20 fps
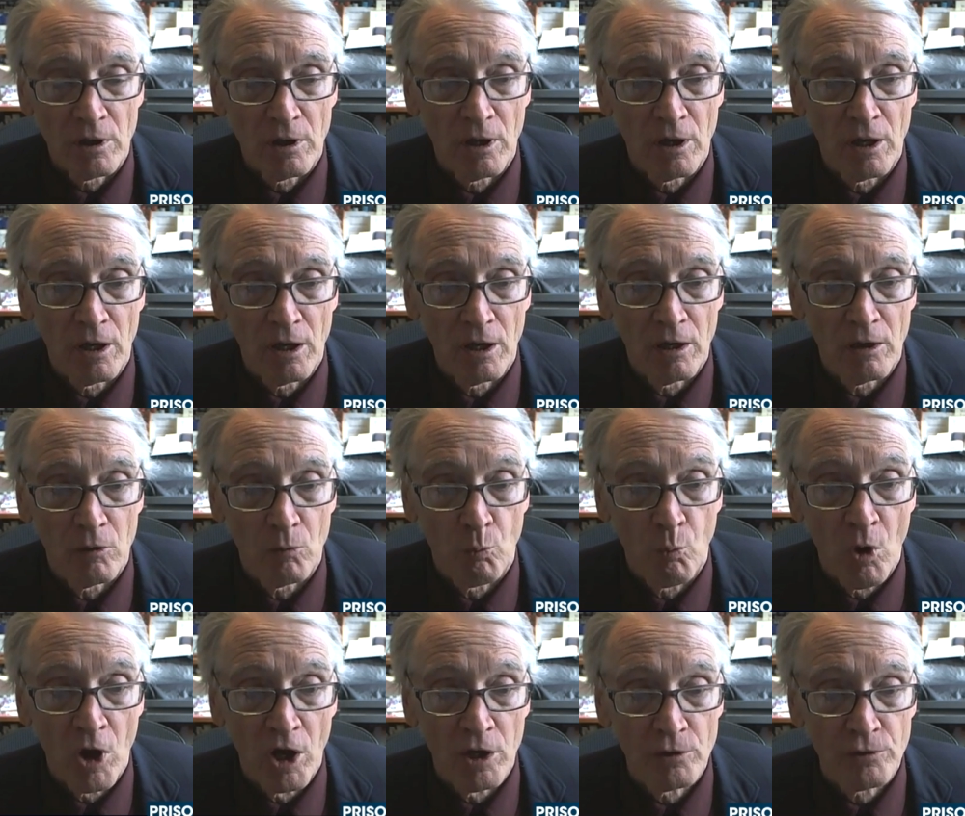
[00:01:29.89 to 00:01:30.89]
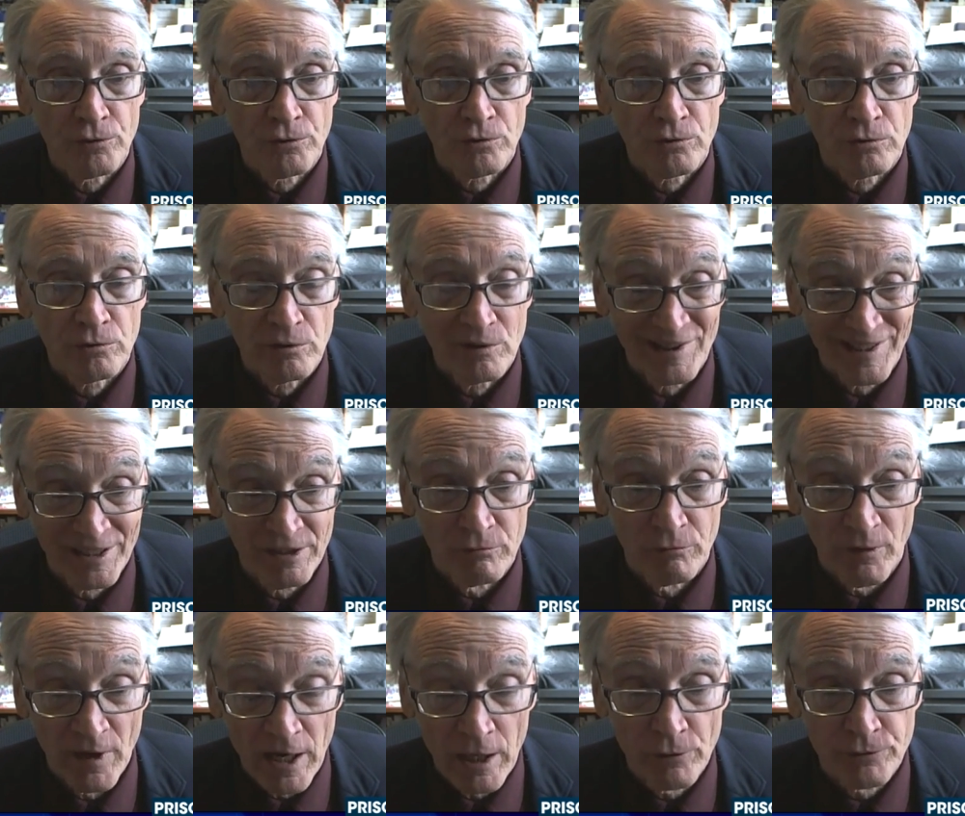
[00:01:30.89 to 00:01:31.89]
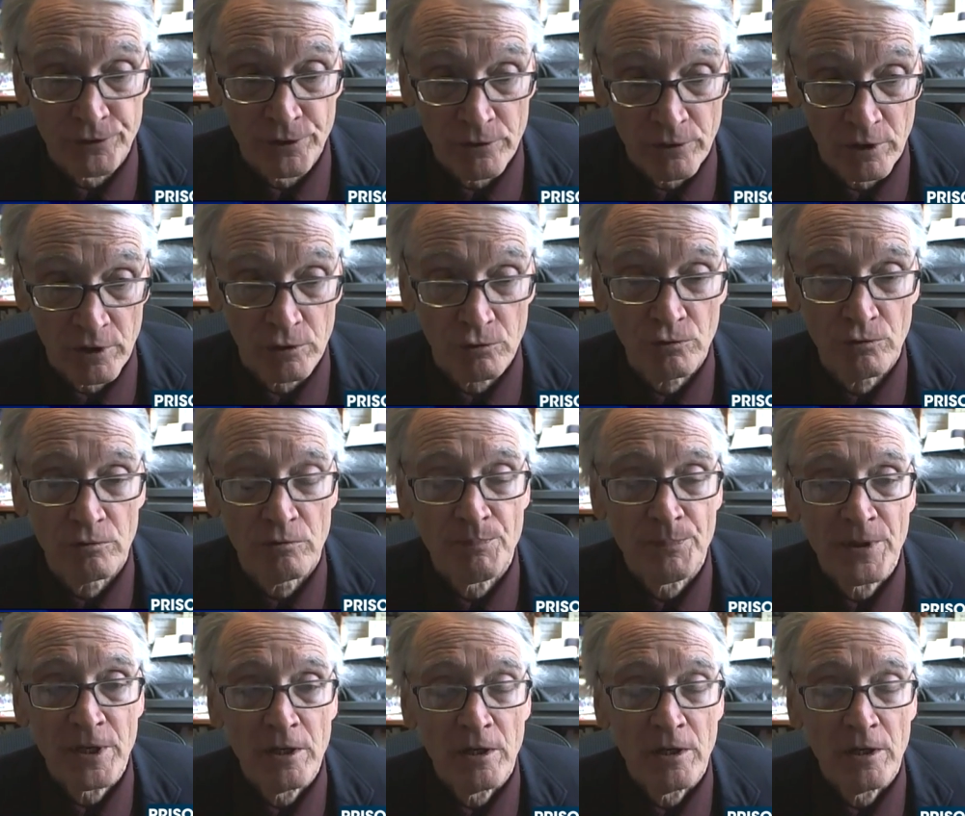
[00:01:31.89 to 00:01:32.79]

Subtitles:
was involved in this.